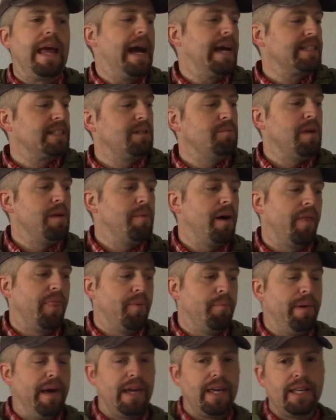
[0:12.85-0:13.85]
asking me
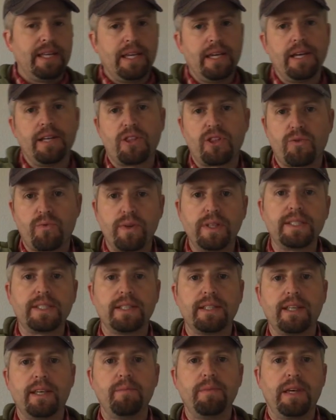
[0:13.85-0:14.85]
about the Becket hitch
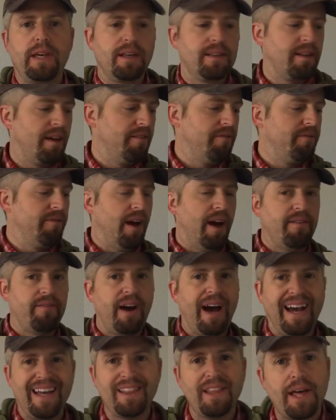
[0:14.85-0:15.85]
recently because I've
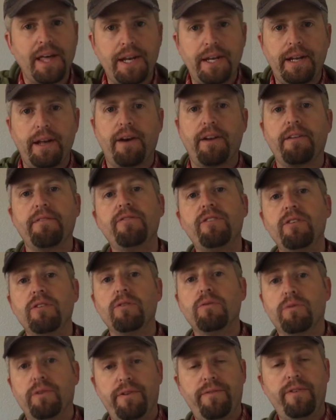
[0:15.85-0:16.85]
highlighted it on a
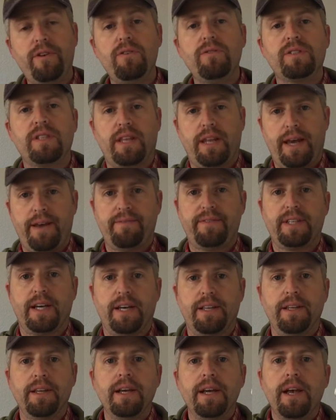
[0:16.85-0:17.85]
few reviews that I've
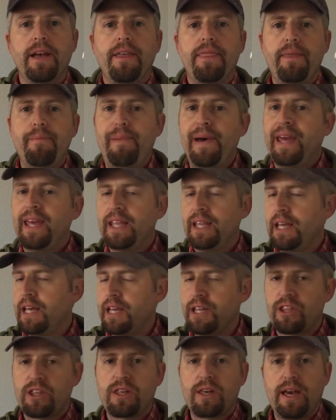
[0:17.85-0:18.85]
done. The Becket
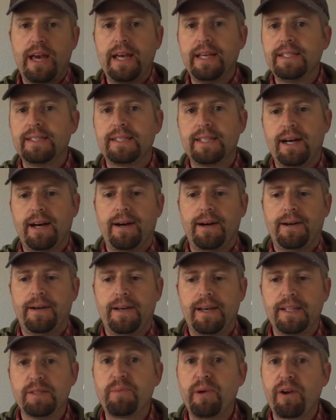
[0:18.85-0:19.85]
hitch
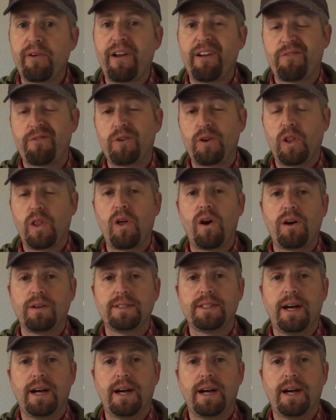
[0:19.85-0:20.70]
has been around for a long